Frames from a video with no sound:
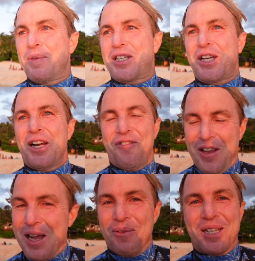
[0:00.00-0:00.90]
the surf.
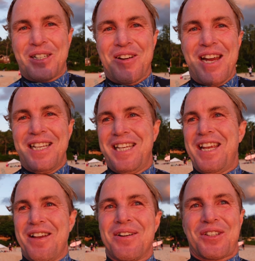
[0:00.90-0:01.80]
It was crazy,
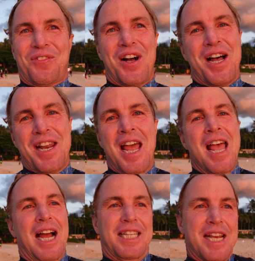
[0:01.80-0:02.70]
it was fun.
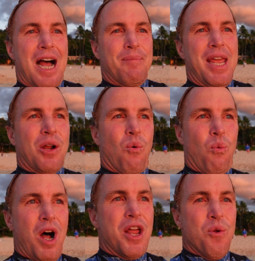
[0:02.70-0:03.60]
I did not make
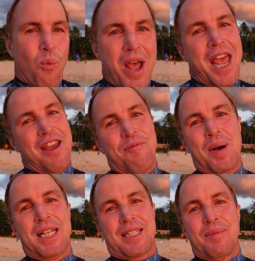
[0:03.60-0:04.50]
one wave,
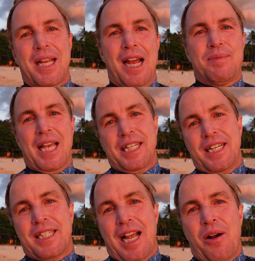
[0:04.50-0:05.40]
but sometimes that's
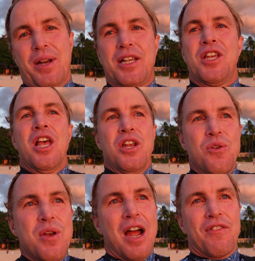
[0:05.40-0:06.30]
just how it is.
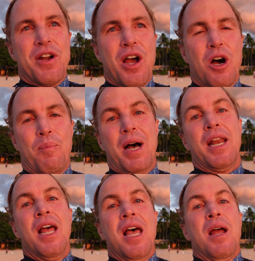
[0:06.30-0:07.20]
You never know, but
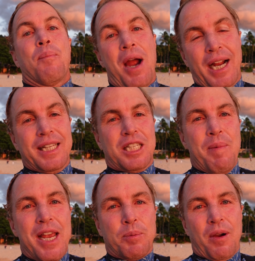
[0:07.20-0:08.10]
practice
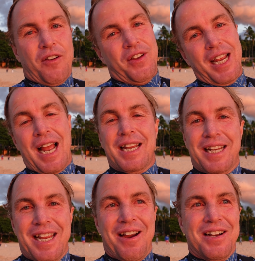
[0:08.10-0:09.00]
makes perfect. I can
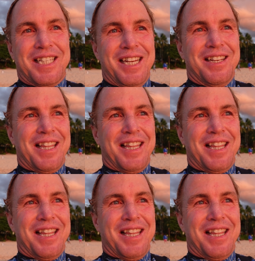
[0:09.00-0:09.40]
guarantee you